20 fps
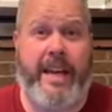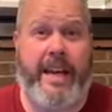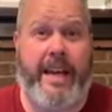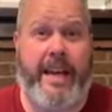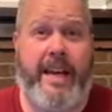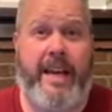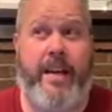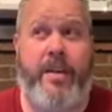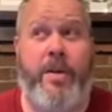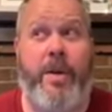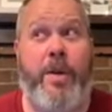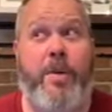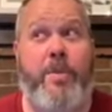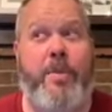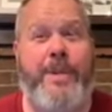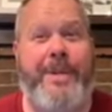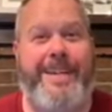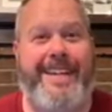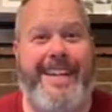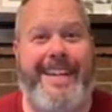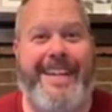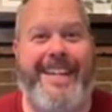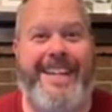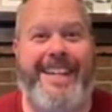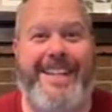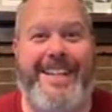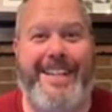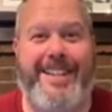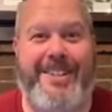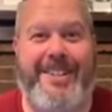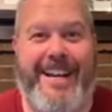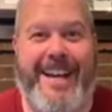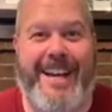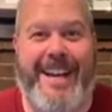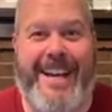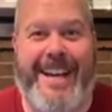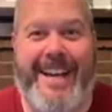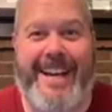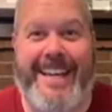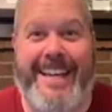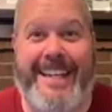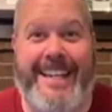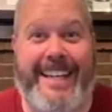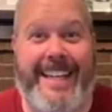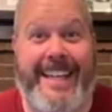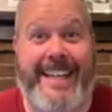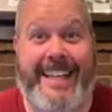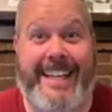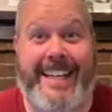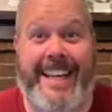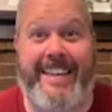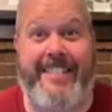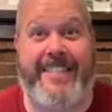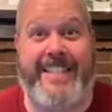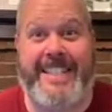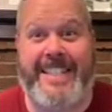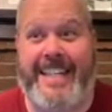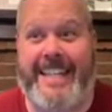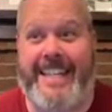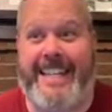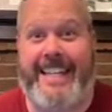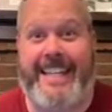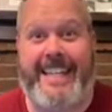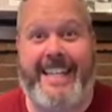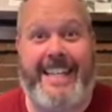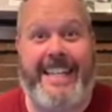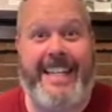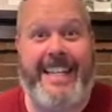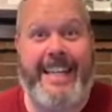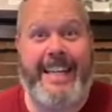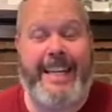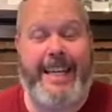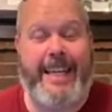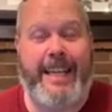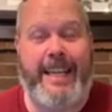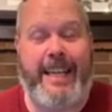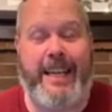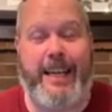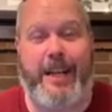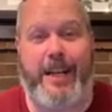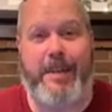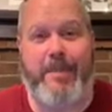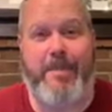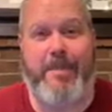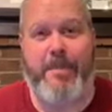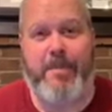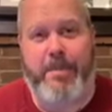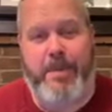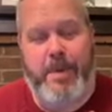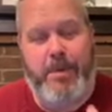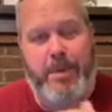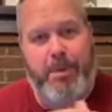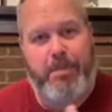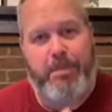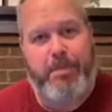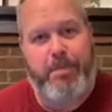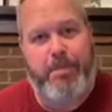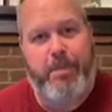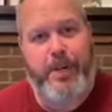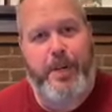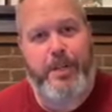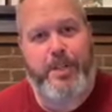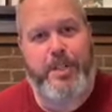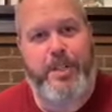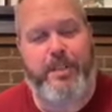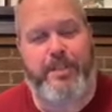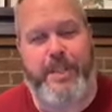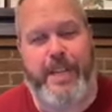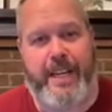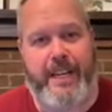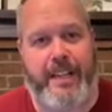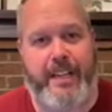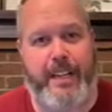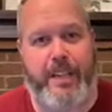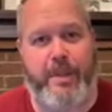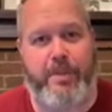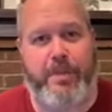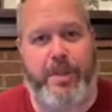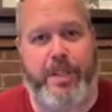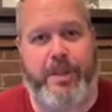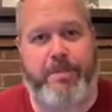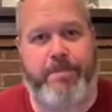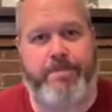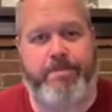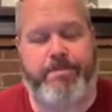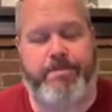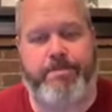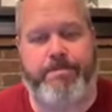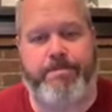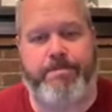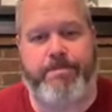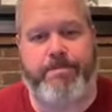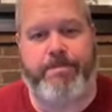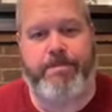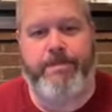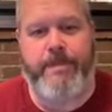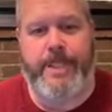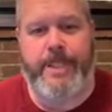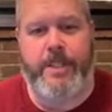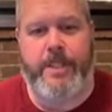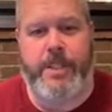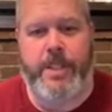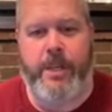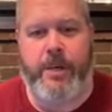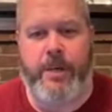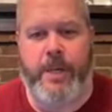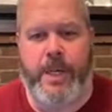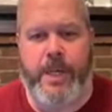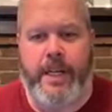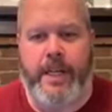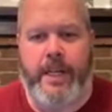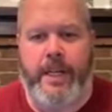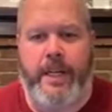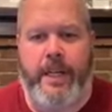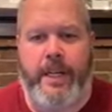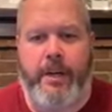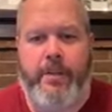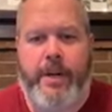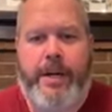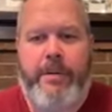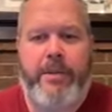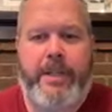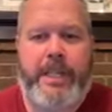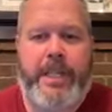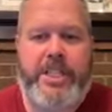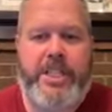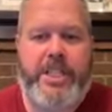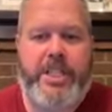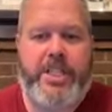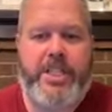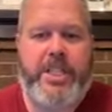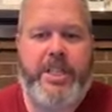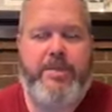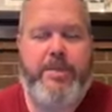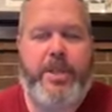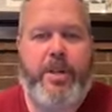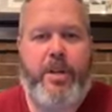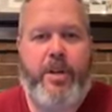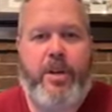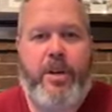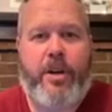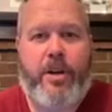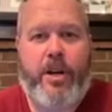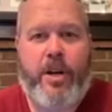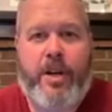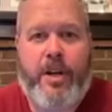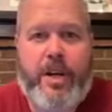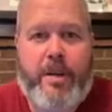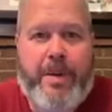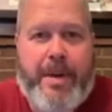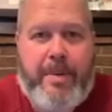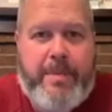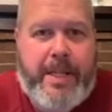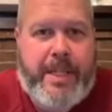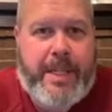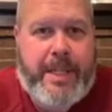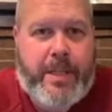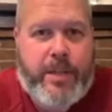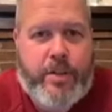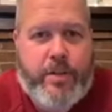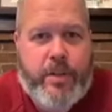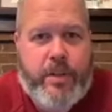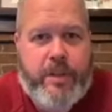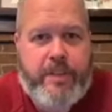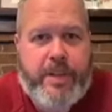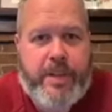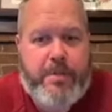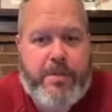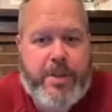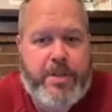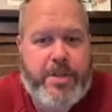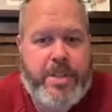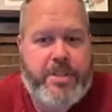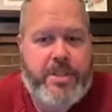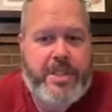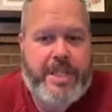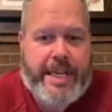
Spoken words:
How, when you're getting a little high and life is hitting, and be able to bring yourself down a little bit. So great relationships are about being in control of your emotions.